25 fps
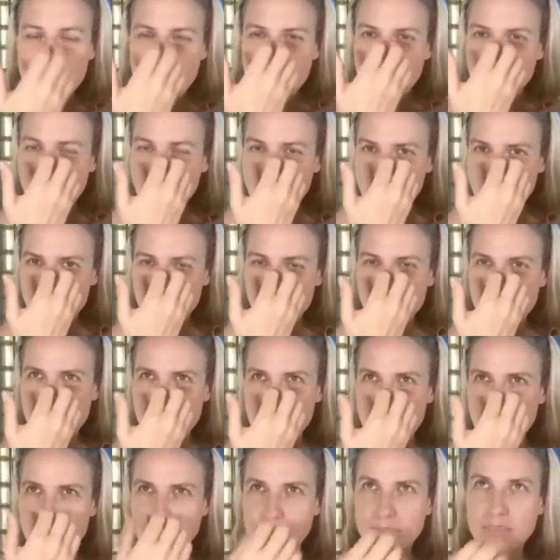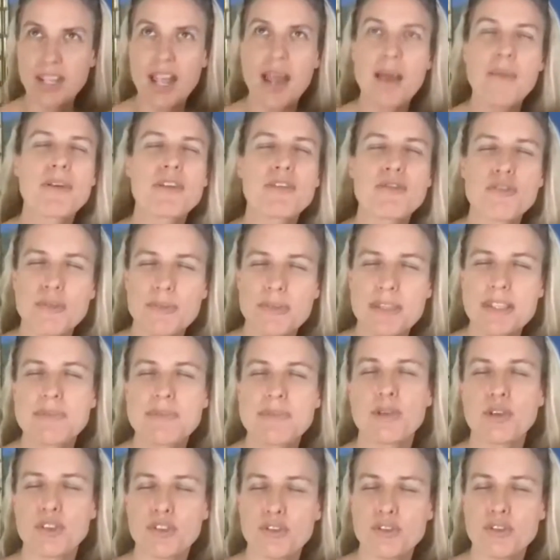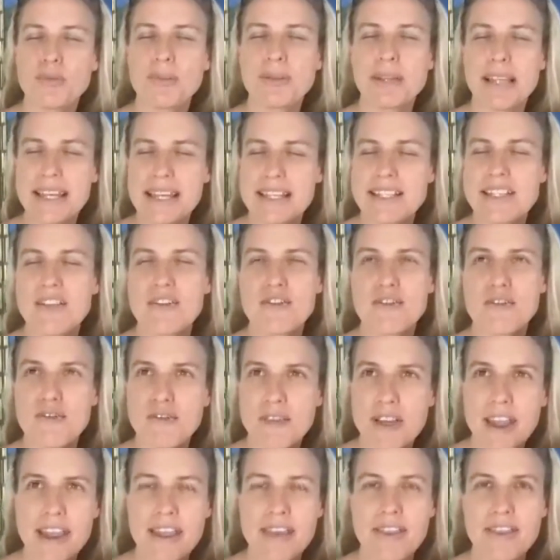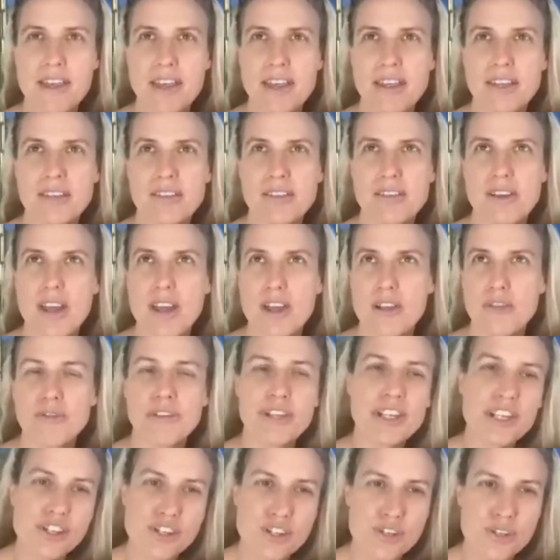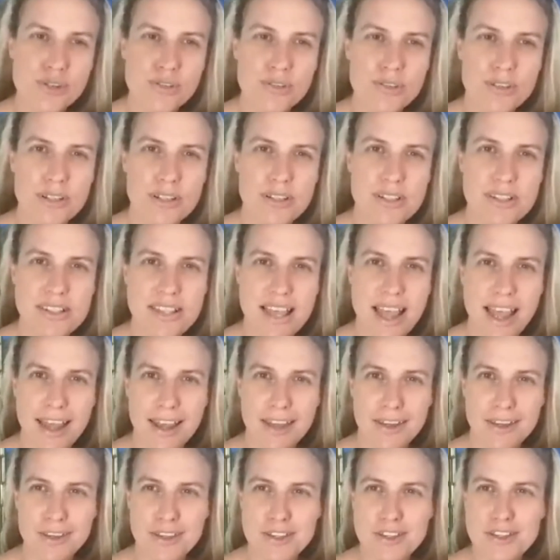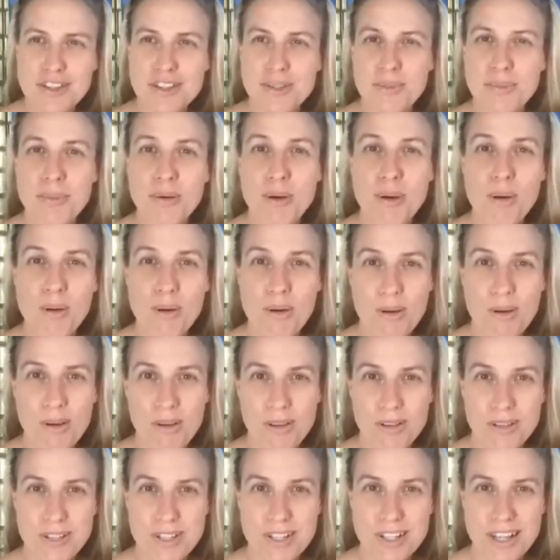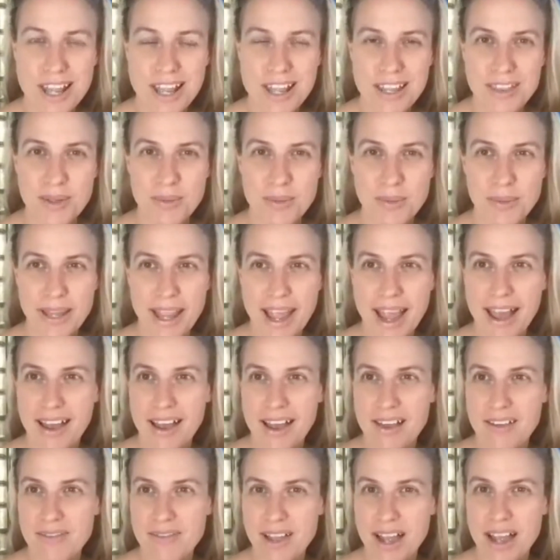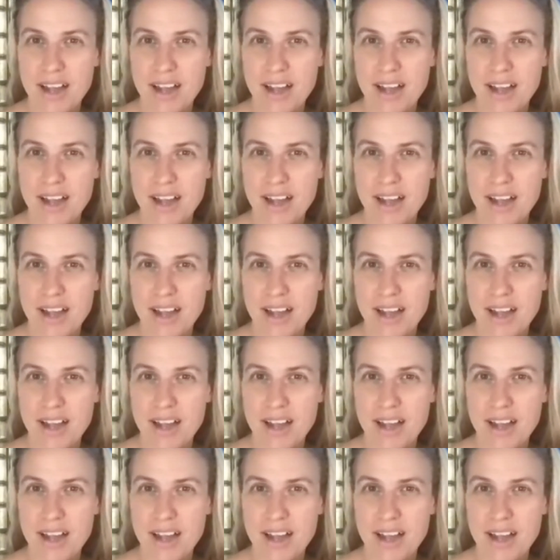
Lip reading: Or are we coming from this beautiful place of faith and reassurance and the support that we have,